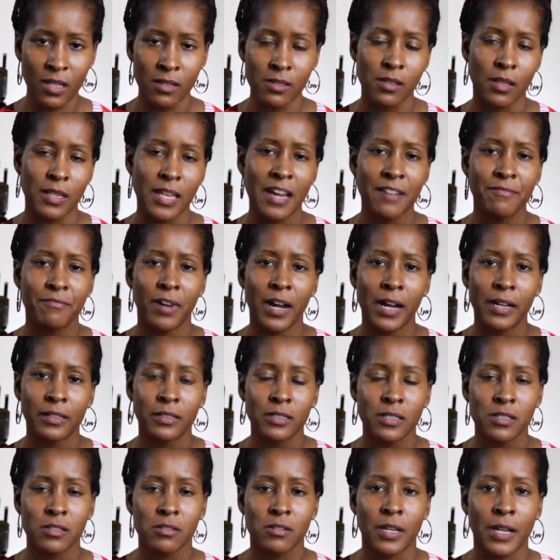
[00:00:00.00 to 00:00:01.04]
So that
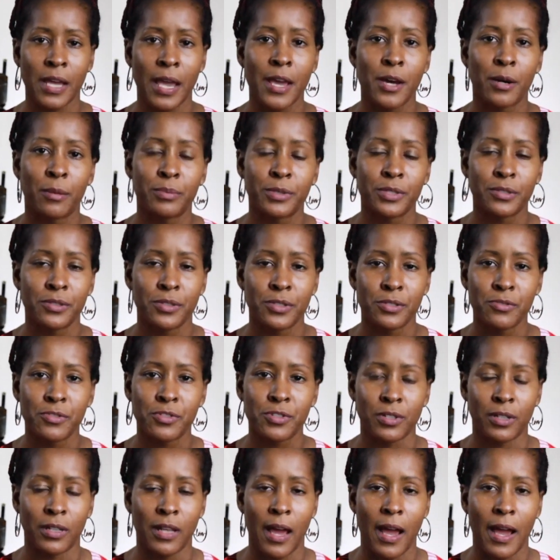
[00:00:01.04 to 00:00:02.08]
violet is going to help you
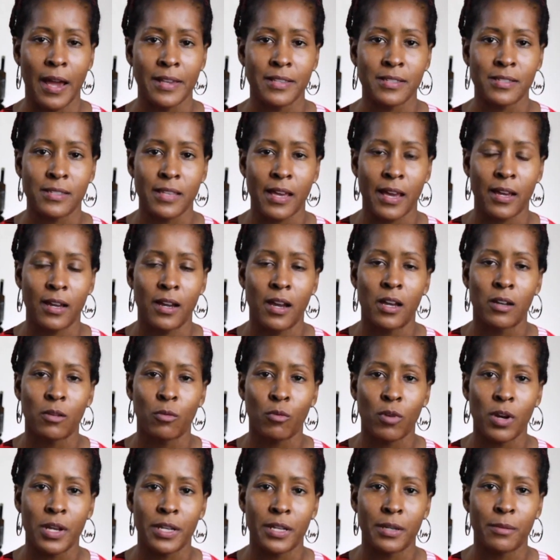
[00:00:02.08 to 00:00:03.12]
neutralize that
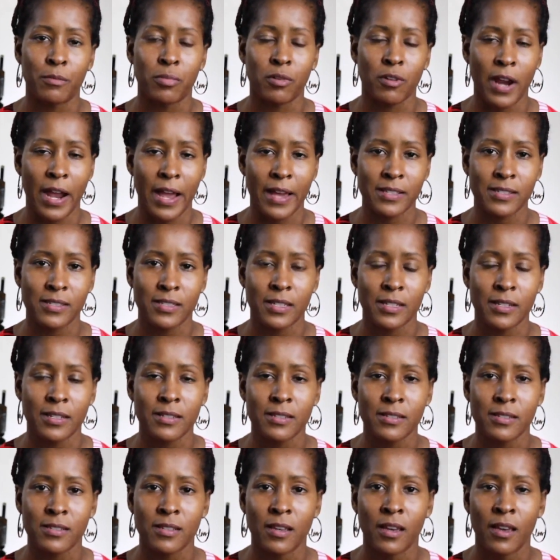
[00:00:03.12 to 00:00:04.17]
unwanted
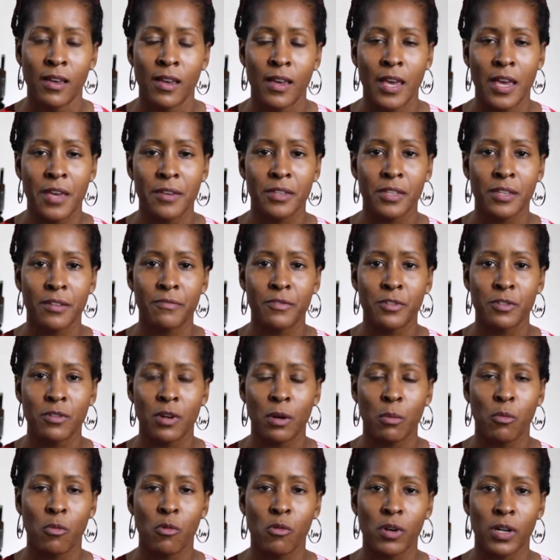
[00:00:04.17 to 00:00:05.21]
brassiness and give you
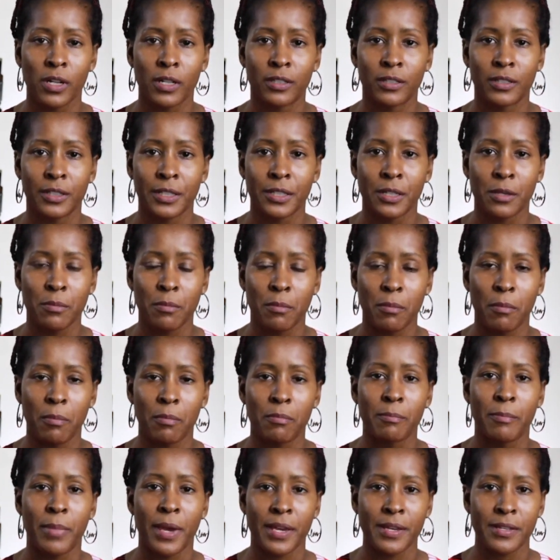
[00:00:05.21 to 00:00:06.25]
a more clear
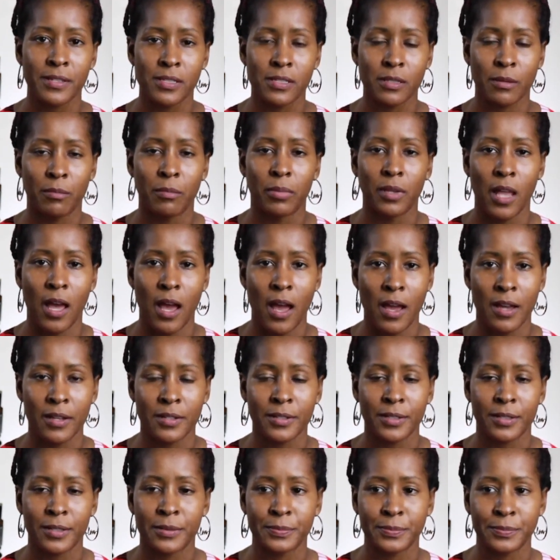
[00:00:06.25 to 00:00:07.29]
base
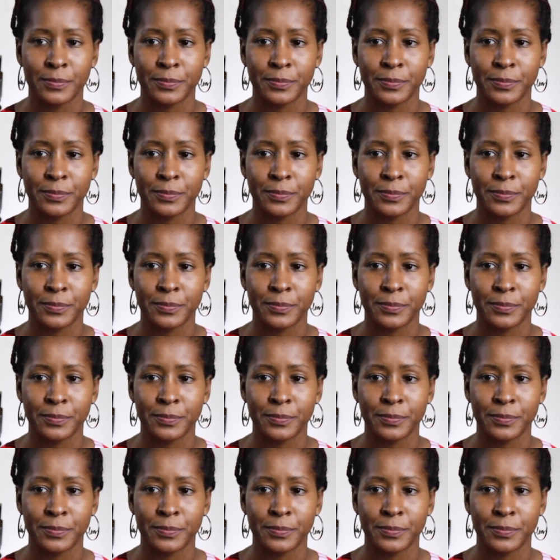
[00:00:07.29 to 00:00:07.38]
blonde.